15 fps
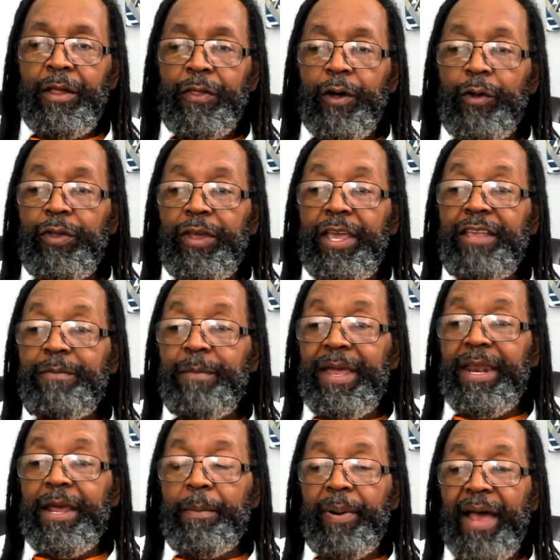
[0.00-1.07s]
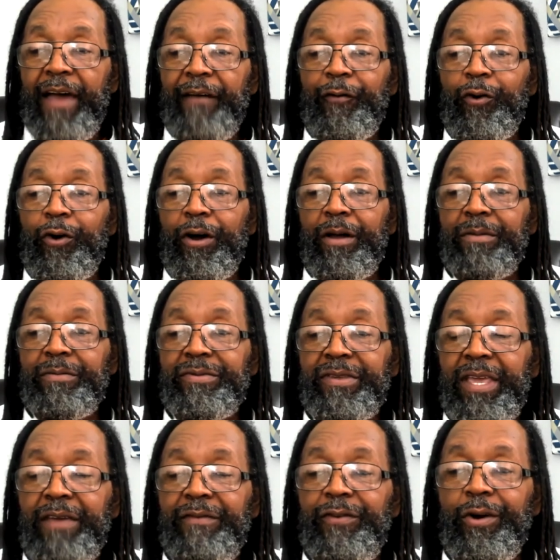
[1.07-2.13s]
though these media platforms
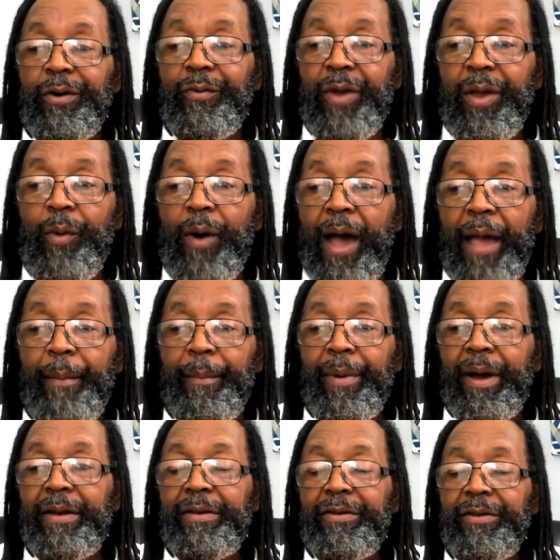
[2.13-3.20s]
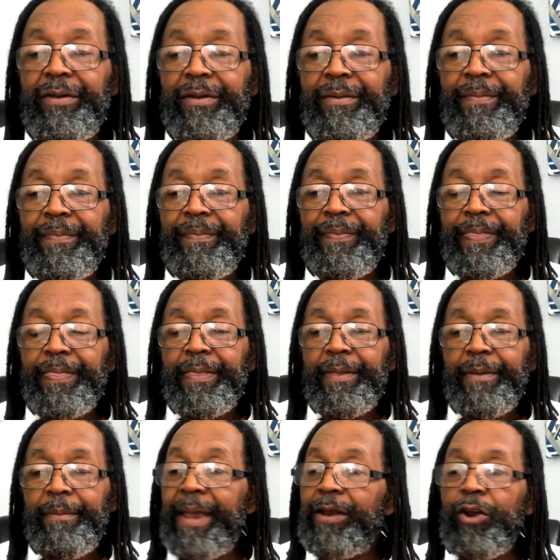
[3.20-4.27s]
give you a rewind button.
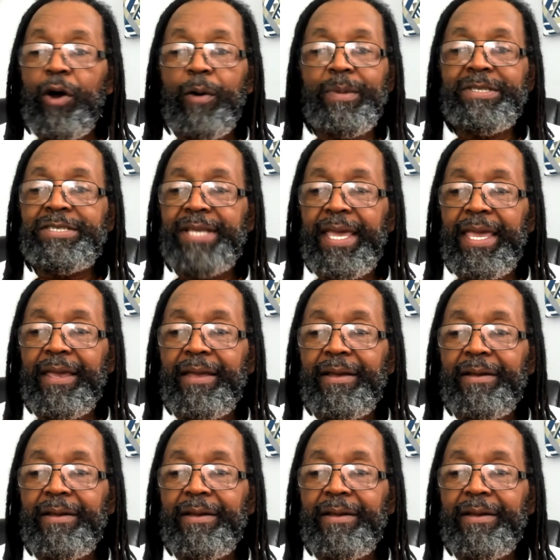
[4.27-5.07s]
Make no mistake,